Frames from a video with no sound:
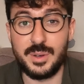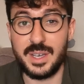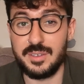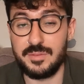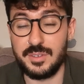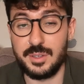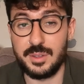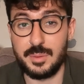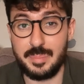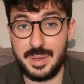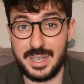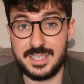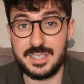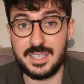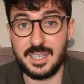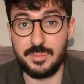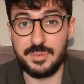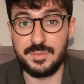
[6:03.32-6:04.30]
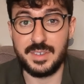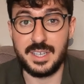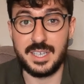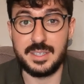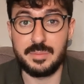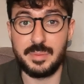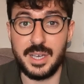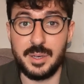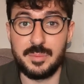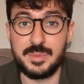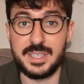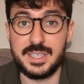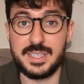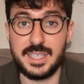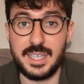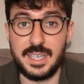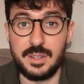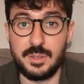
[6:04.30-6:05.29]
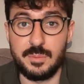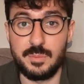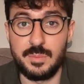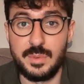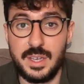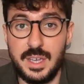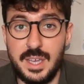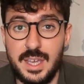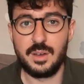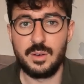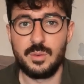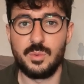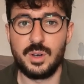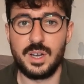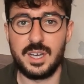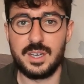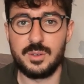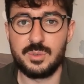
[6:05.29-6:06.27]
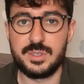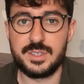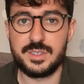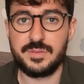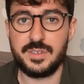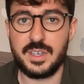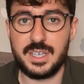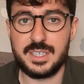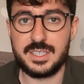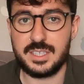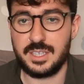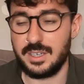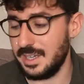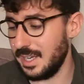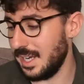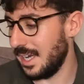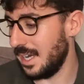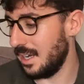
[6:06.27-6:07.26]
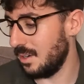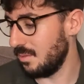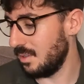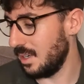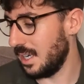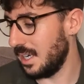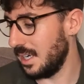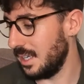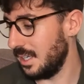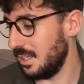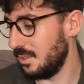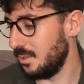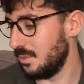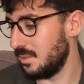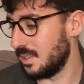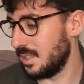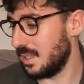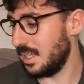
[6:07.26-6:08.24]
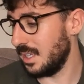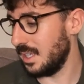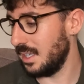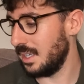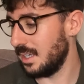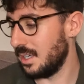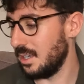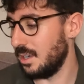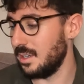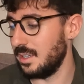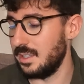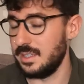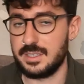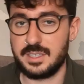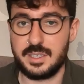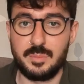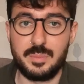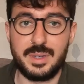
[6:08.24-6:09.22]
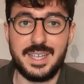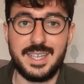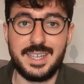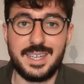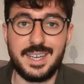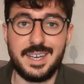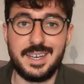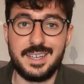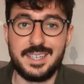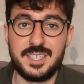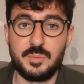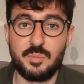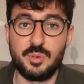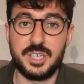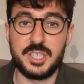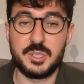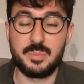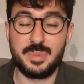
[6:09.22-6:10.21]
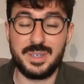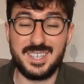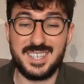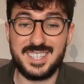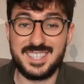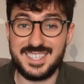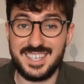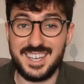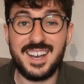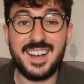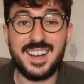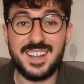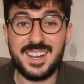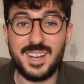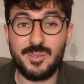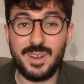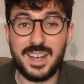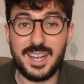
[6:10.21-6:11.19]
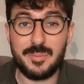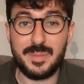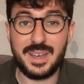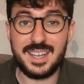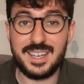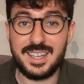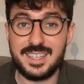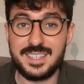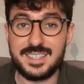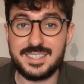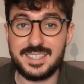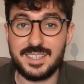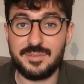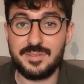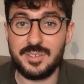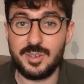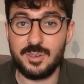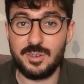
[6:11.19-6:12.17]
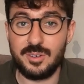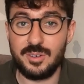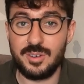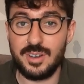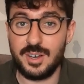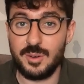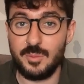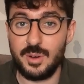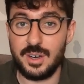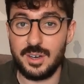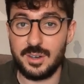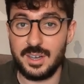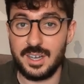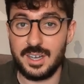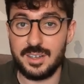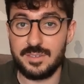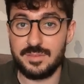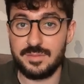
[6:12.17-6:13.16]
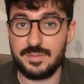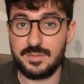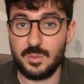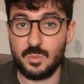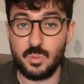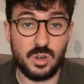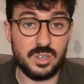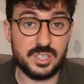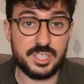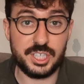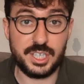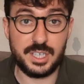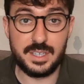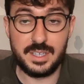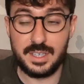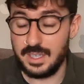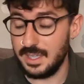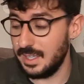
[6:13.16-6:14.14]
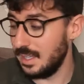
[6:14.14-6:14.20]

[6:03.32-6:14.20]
it'll give you the best time of year to be able to see them. When I was first starting out, I used the Collins Complete Guide to British Birds. I highly recommend this if you're a wildlife watcher.